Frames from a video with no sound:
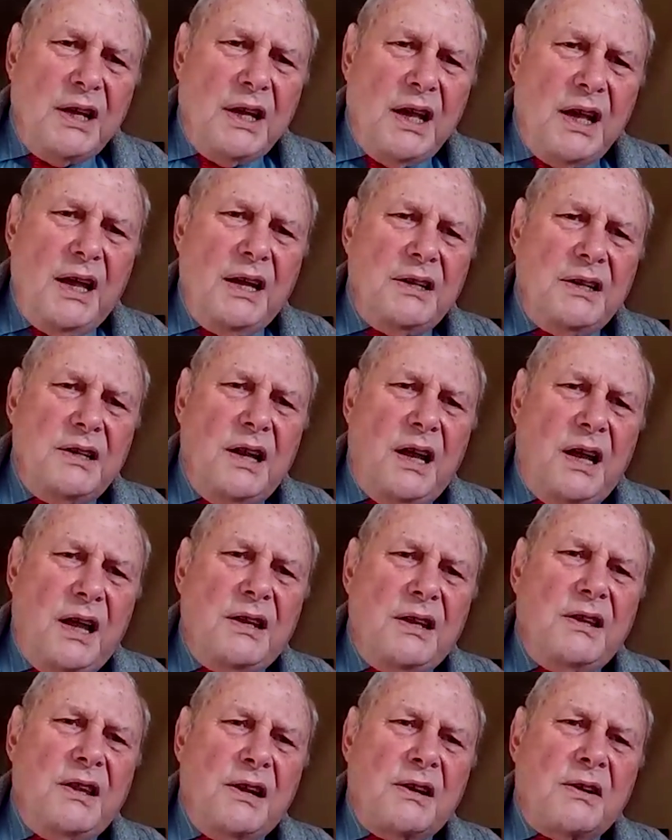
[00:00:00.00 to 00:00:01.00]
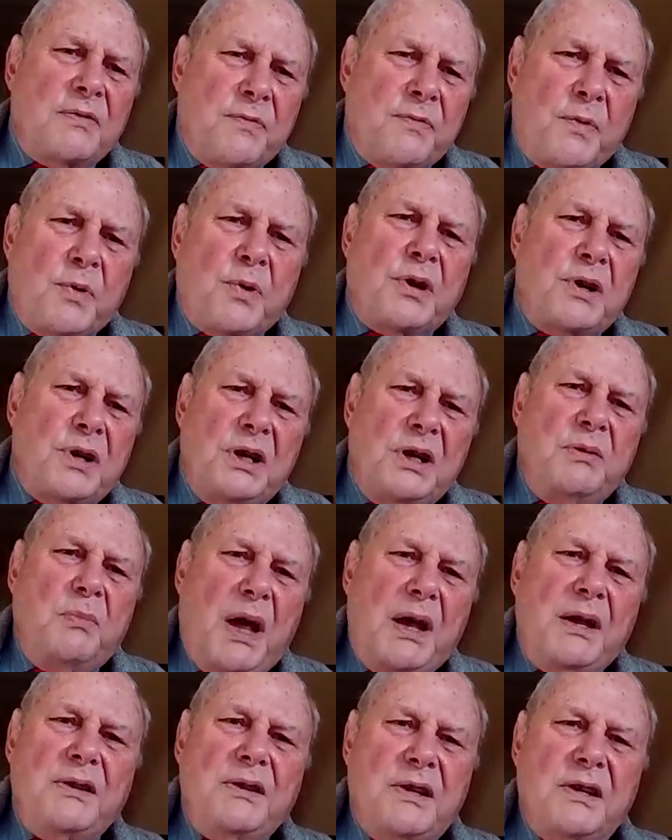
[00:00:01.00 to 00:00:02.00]
and therefore he
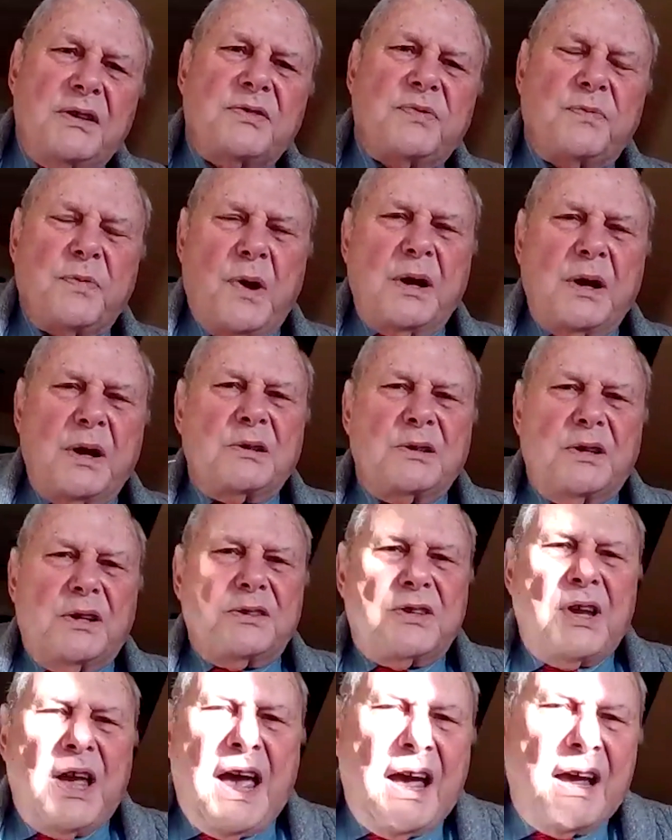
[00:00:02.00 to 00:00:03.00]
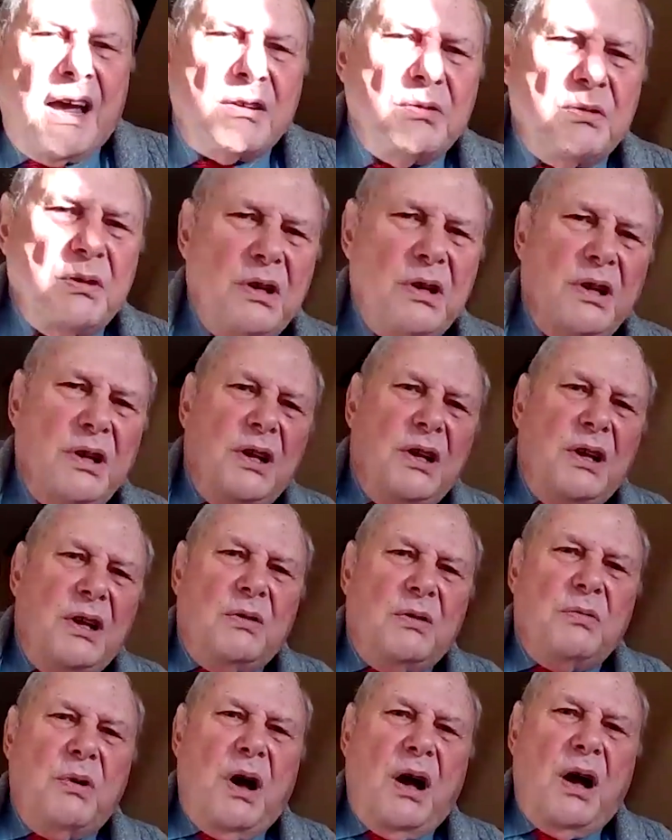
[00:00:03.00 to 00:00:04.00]
made this frontal attack
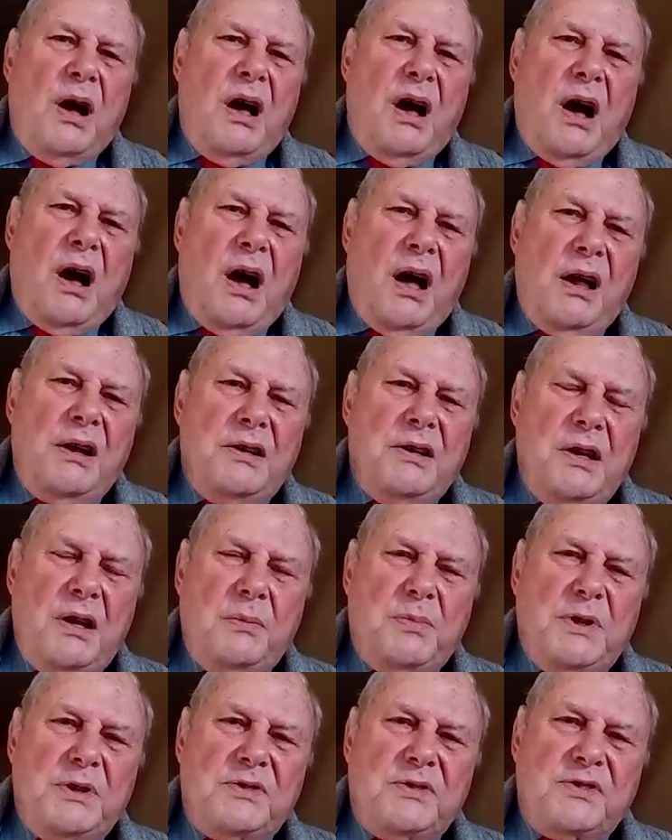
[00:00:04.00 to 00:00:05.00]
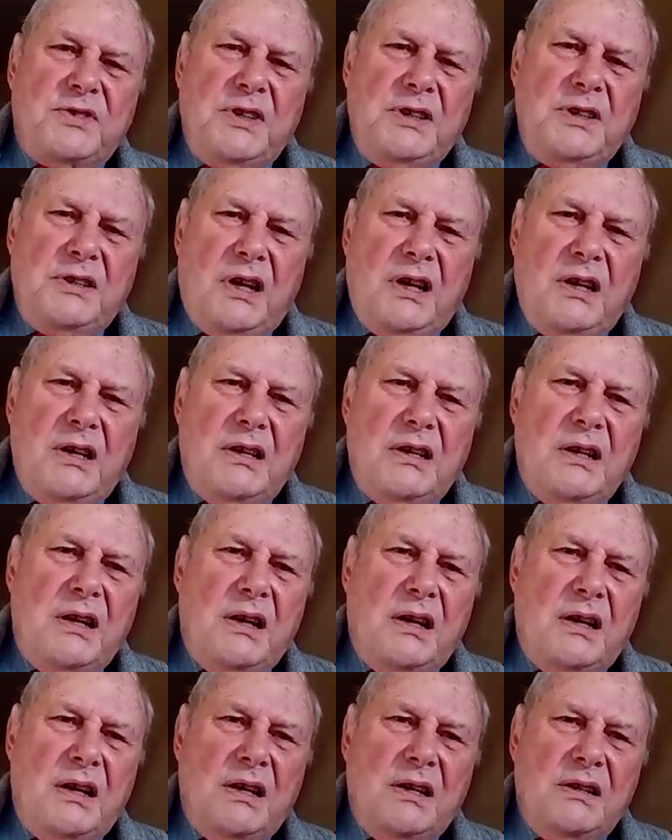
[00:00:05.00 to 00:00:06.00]
on Ibn
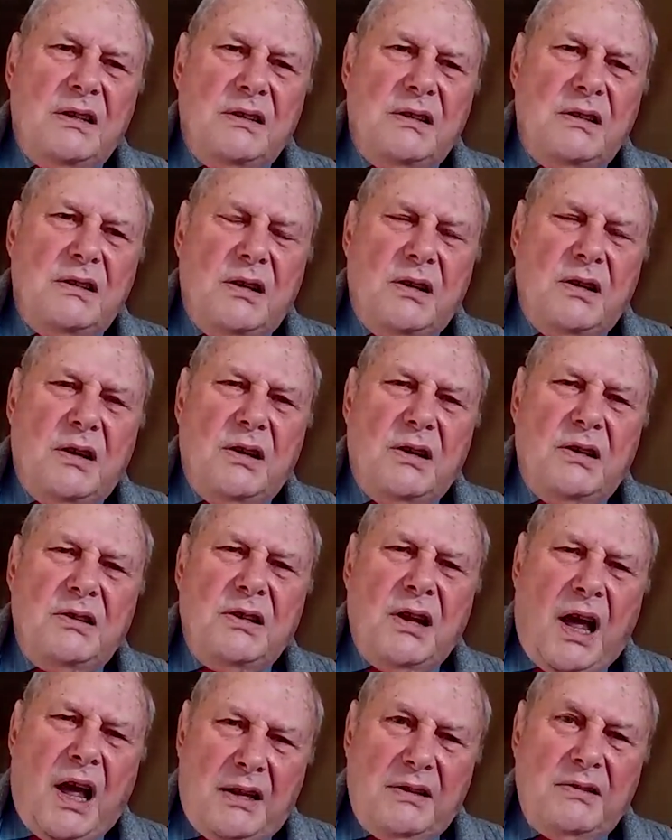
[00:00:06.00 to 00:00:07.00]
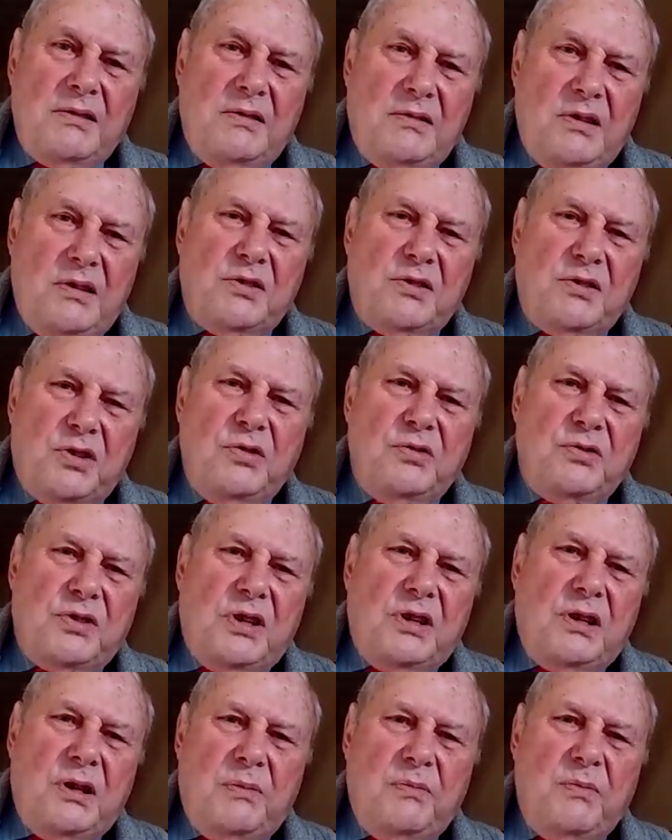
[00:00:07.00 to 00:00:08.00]
Sina, not
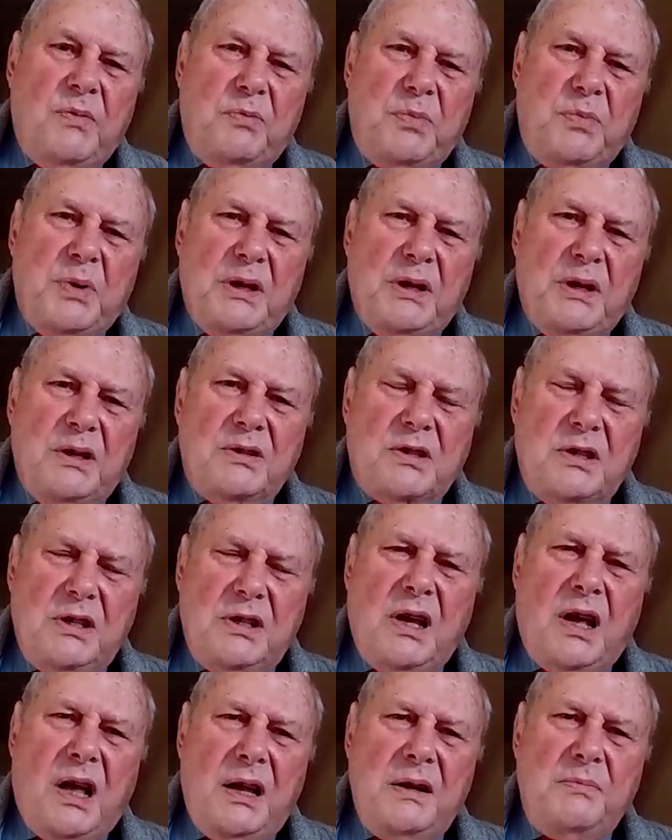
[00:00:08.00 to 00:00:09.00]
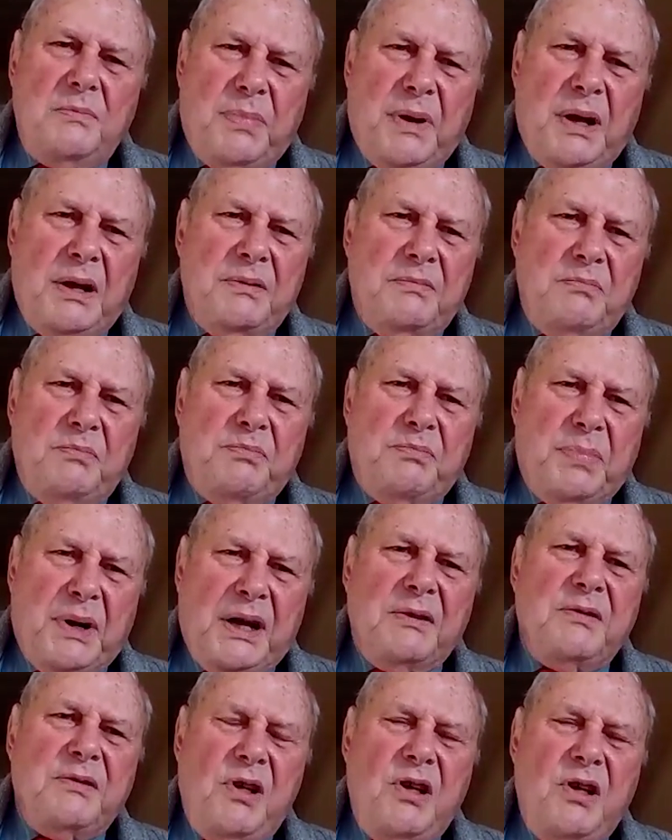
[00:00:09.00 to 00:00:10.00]
accusing him of being a Shiite, but
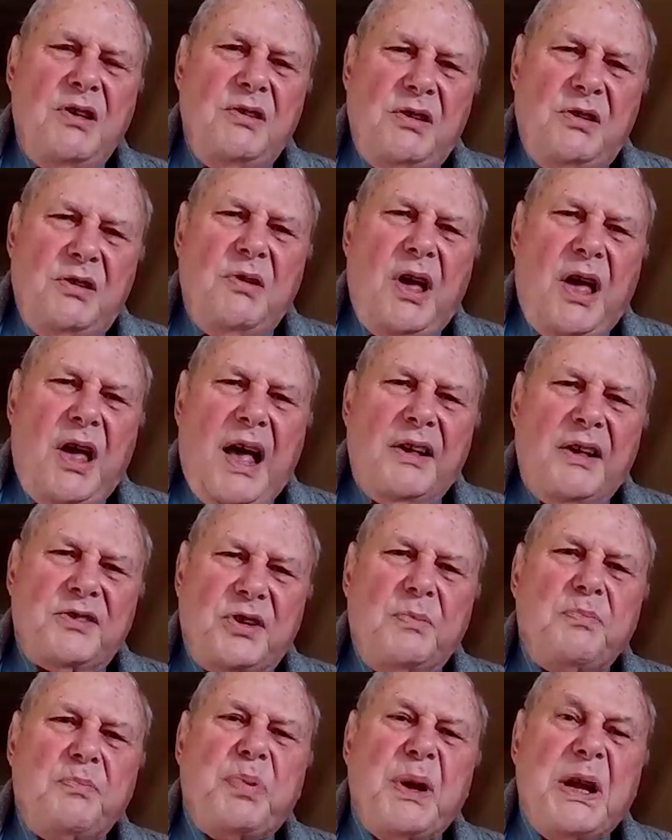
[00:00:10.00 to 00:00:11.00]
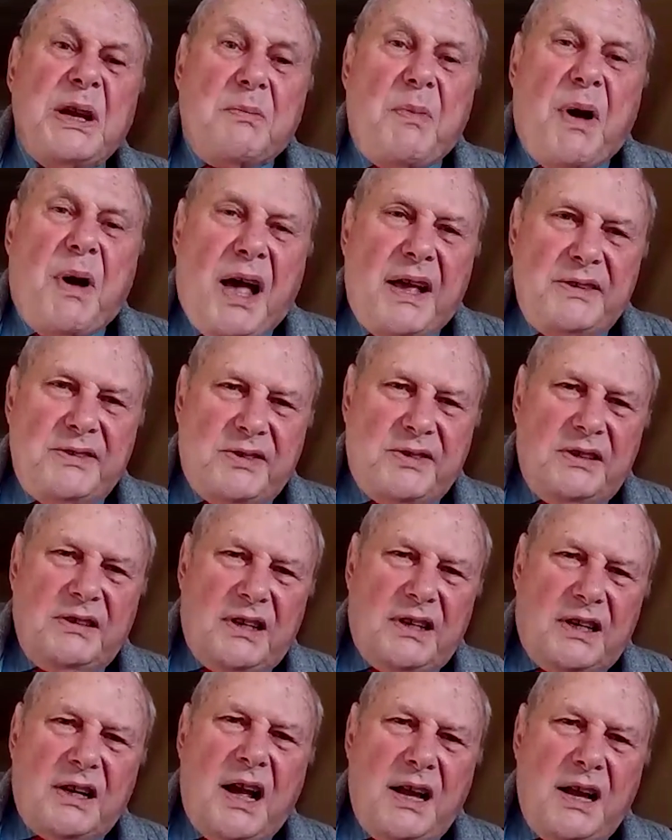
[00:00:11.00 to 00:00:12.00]
as epitomizing
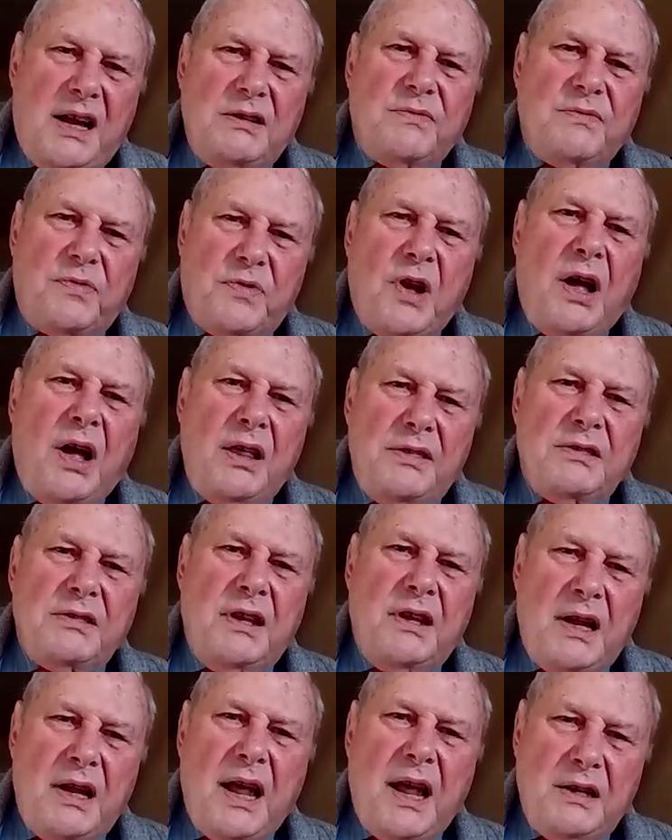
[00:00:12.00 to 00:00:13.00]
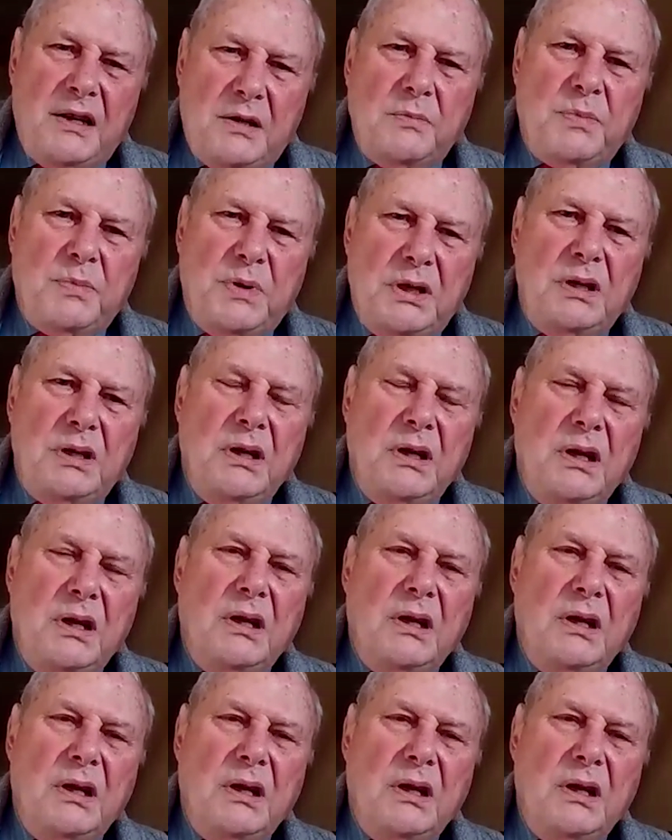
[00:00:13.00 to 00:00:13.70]
the kind of thought that had to be